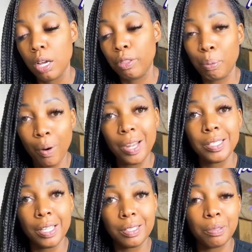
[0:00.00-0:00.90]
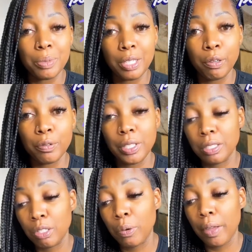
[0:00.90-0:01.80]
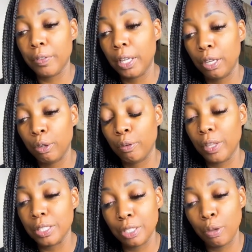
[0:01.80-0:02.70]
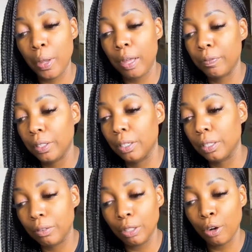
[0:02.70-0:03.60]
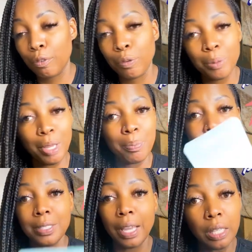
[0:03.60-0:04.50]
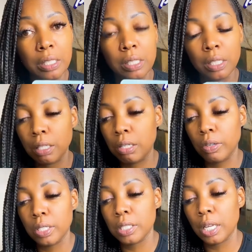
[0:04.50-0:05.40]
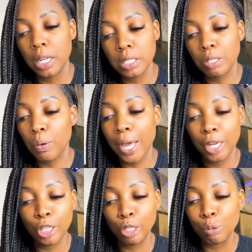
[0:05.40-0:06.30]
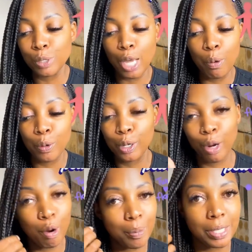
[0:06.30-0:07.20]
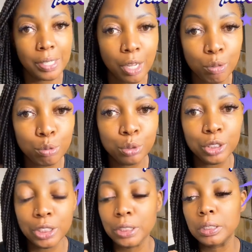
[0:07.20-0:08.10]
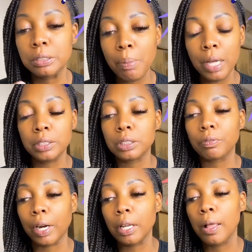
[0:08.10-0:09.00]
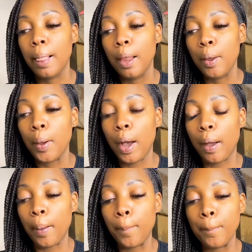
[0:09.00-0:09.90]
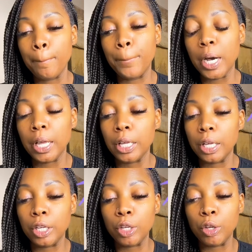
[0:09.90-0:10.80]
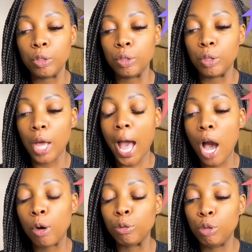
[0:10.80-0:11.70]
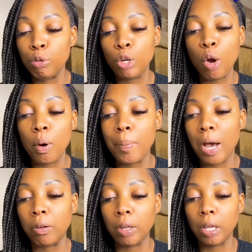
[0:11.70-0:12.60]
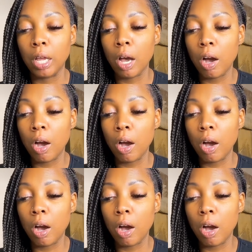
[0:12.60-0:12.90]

the process themselves. They still have to heal. They still have to learn from their mistakes. You understand? They still got to close out karmic cycles just as much, right? Um, but how you go about it,